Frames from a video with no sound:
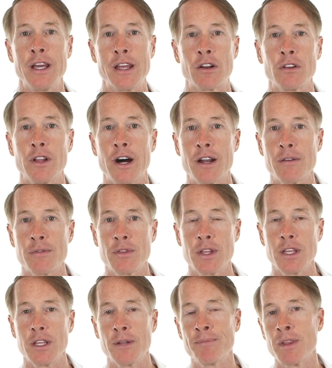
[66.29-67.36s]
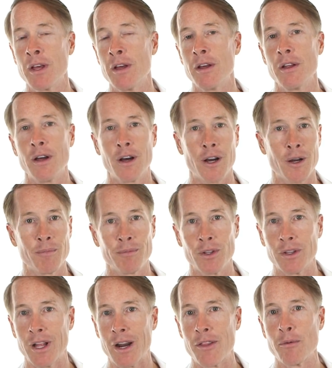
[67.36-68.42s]
And a lot of the
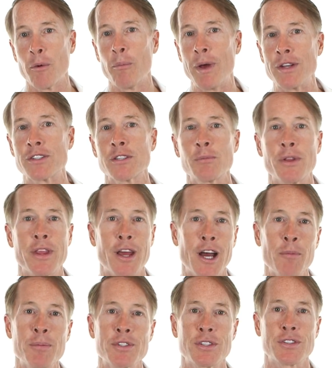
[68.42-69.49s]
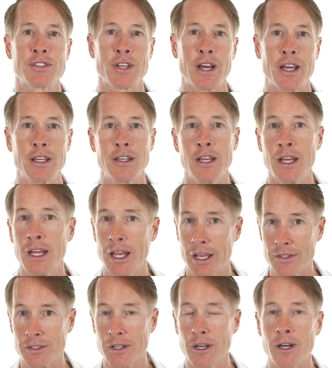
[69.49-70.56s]
momentum on the opposite side
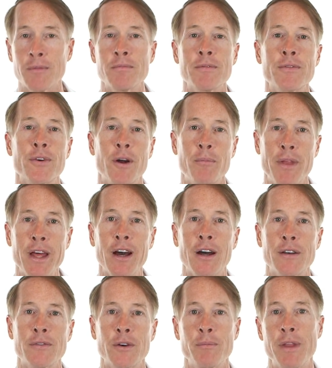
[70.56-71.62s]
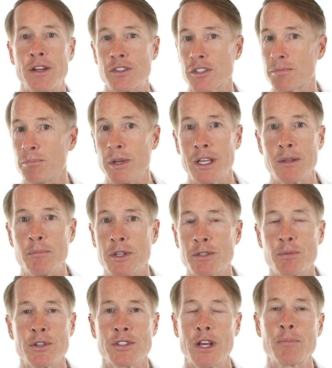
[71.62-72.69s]
has come from that just big
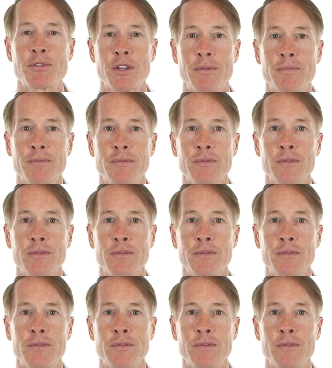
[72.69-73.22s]
misperception.